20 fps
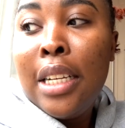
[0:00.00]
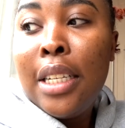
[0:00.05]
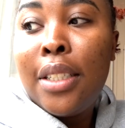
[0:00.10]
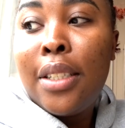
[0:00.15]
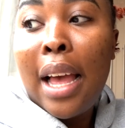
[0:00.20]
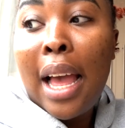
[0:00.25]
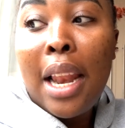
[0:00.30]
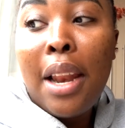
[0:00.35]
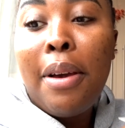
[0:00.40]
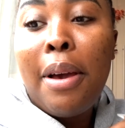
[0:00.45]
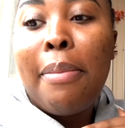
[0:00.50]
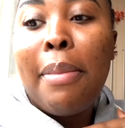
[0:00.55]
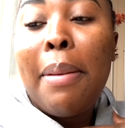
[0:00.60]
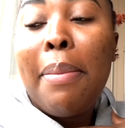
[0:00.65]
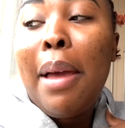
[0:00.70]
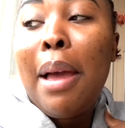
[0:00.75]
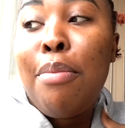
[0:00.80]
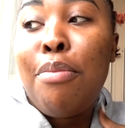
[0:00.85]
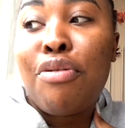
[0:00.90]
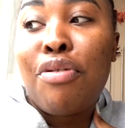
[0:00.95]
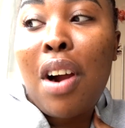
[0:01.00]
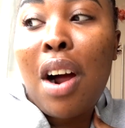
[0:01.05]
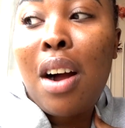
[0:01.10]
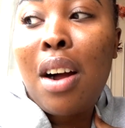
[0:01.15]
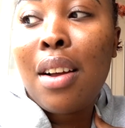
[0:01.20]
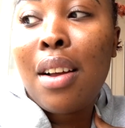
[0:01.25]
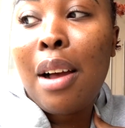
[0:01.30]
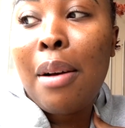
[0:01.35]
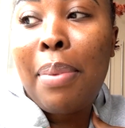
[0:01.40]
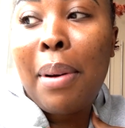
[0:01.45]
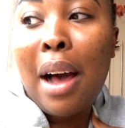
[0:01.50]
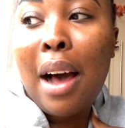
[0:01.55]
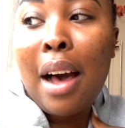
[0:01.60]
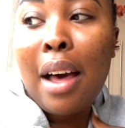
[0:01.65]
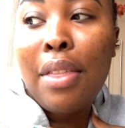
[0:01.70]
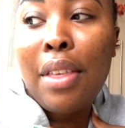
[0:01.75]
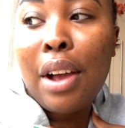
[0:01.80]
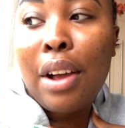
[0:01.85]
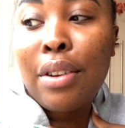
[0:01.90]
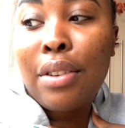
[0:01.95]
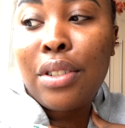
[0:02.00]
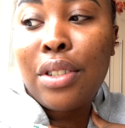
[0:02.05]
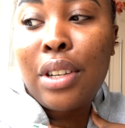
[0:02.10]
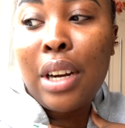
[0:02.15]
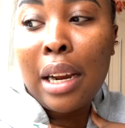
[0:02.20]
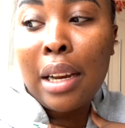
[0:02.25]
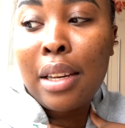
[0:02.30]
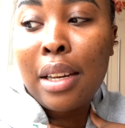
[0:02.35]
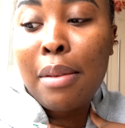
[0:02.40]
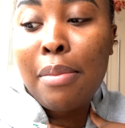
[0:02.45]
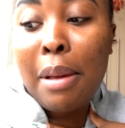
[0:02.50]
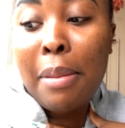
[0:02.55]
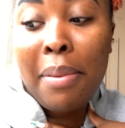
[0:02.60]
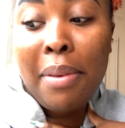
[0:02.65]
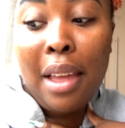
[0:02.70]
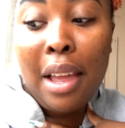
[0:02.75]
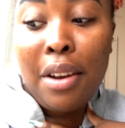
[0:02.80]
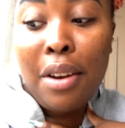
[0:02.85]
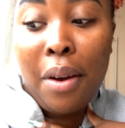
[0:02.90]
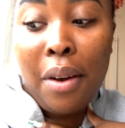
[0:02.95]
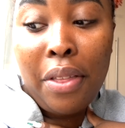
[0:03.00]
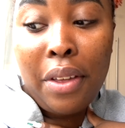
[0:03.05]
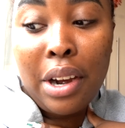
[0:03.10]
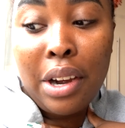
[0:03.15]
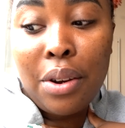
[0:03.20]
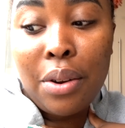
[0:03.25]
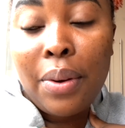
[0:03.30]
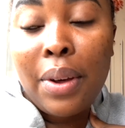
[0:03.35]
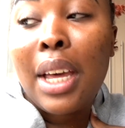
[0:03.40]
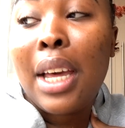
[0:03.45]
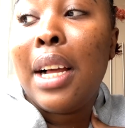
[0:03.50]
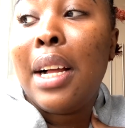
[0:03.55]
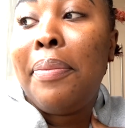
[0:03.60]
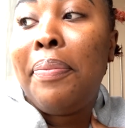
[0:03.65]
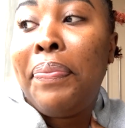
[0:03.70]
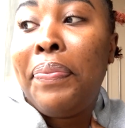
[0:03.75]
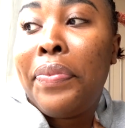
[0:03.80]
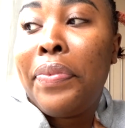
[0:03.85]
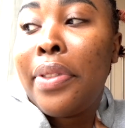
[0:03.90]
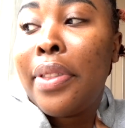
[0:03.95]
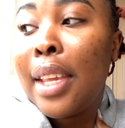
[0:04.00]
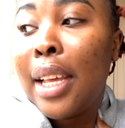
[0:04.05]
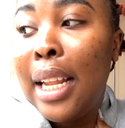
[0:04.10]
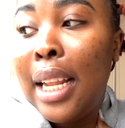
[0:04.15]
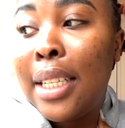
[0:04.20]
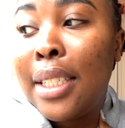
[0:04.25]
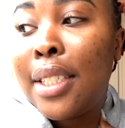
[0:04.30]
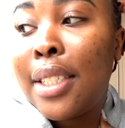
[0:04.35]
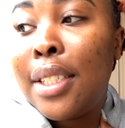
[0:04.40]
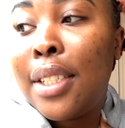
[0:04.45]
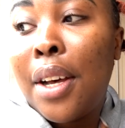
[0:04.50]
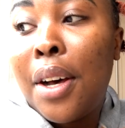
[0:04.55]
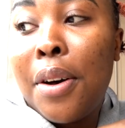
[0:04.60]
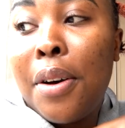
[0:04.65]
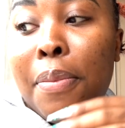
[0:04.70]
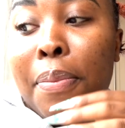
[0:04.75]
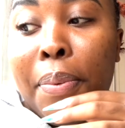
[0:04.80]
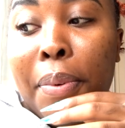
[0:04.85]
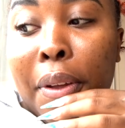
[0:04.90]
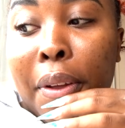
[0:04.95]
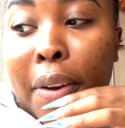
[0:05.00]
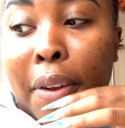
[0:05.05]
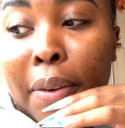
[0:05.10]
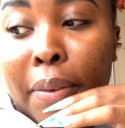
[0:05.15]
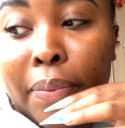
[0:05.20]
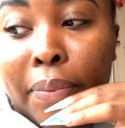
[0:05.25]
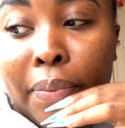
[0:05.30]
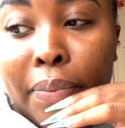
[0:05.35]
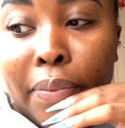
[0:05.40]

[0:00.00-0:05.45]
So anyway, maybe I'm wrong about how they're constructing. Maybe they know what they're doing. Let's just hope, you know,